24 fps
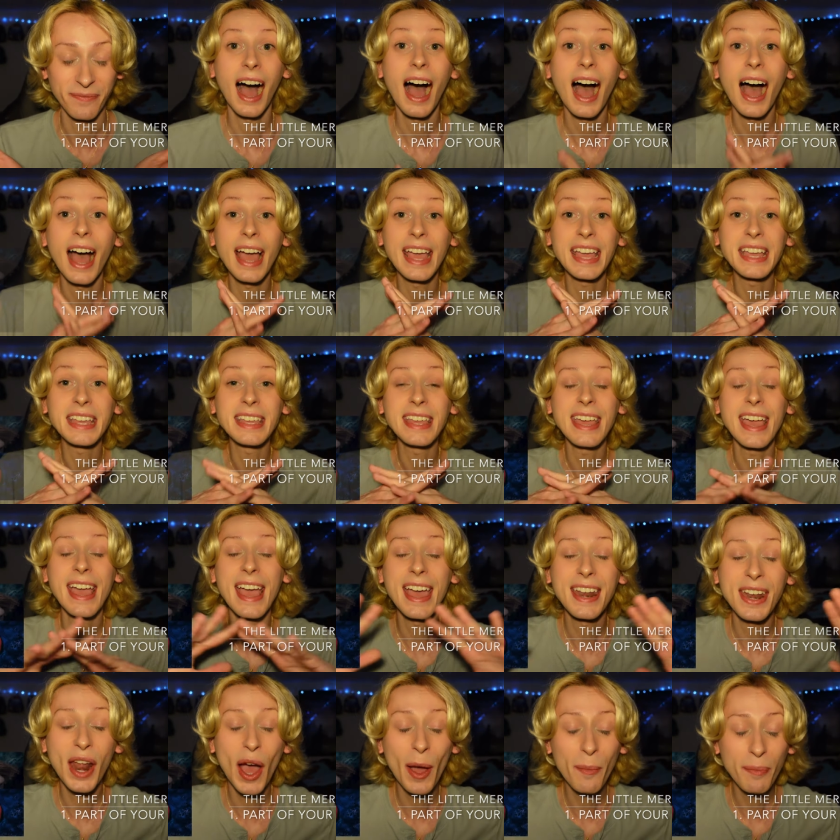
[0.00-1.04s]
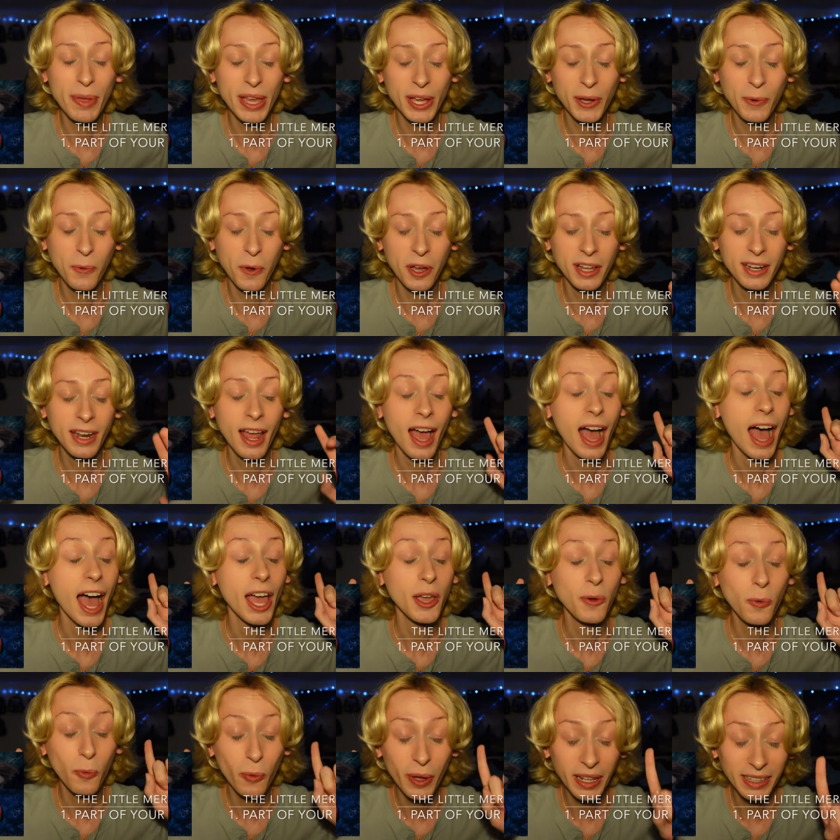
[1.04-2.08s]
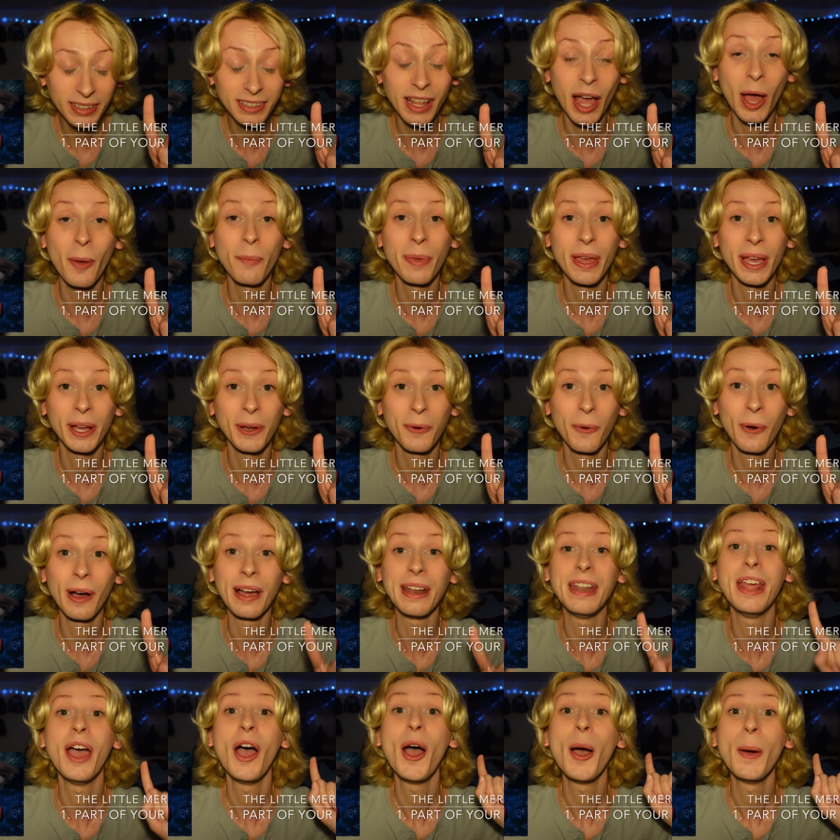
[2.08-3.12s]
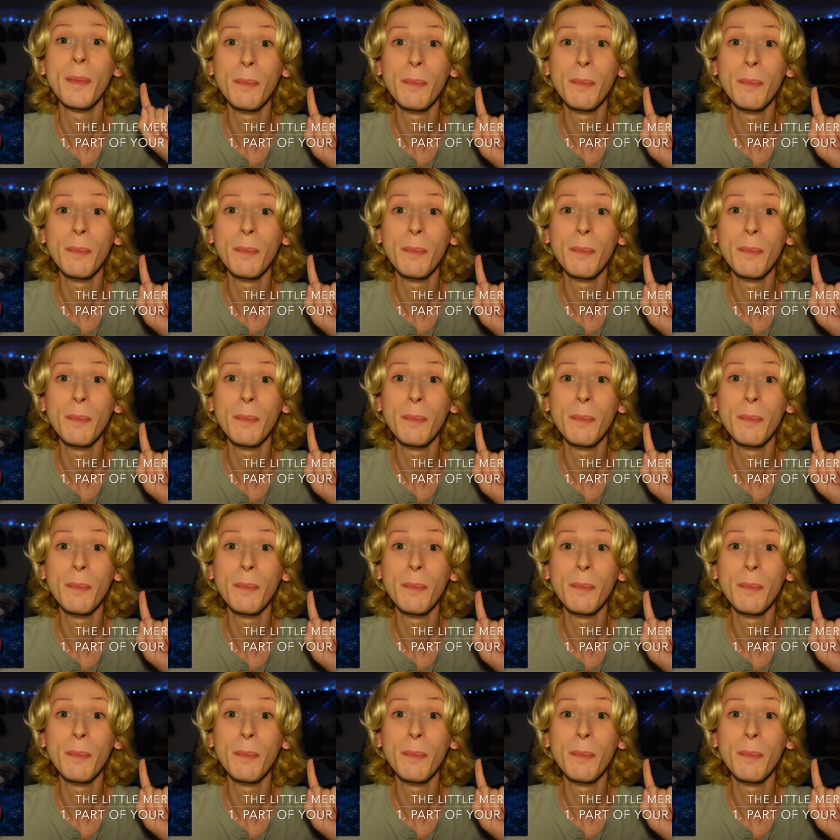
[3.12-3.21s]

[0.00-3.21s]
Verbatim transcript: I cannot pick one, I will not pick one,